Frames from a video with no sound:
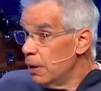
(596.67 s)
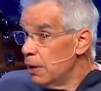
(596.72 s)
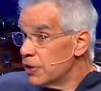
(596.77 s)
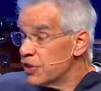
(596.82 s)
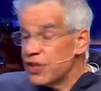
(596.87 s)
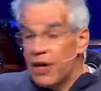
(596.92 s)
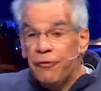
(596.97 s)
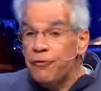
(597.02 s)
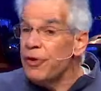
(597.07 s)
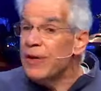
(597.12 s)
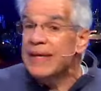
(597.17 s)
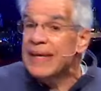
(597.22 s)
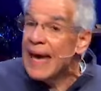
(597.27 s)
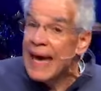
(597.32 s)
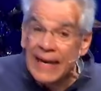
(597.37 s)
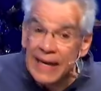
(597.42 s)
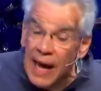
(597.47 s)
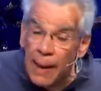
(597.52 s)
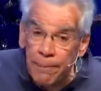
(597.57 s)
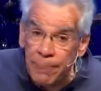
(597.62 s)
Suffering
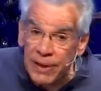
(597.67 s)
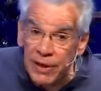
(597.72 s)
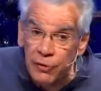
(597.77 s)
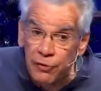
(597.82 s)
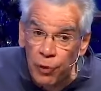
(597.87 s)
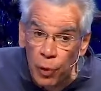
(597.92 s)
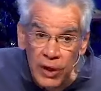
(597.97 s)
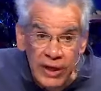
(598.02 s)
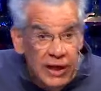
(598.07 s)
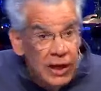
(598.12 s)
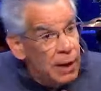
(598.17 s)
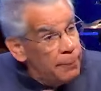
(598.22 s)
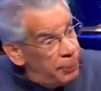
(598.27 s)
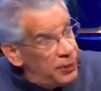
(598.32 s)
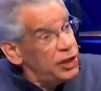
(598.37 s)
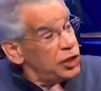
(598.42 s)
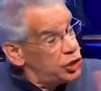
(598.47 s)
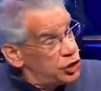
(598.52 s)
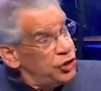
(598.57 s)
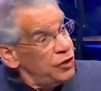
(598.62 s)
cannot be avoided, but
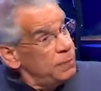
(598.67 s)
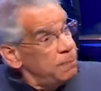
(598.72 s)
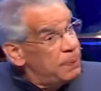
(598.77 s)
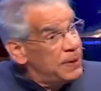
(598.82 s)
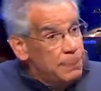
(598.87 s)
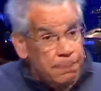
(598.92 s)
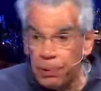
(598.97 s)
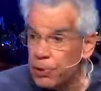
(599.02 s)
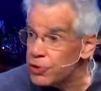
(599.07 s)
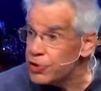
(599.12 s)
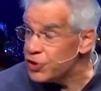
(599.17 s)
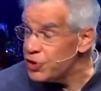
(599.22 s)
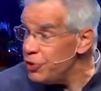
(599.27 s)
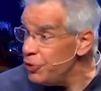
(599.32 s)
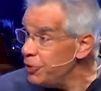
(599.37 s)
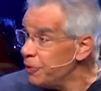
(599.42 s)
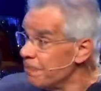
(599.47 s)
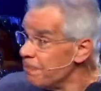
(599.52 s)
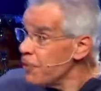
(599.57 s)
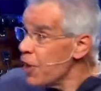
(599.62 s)
it shouldn't be
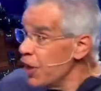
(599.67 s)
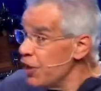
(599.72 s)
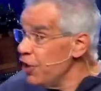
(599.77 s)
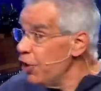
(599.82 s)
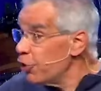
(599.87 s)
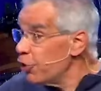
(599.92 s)
pursued. You know,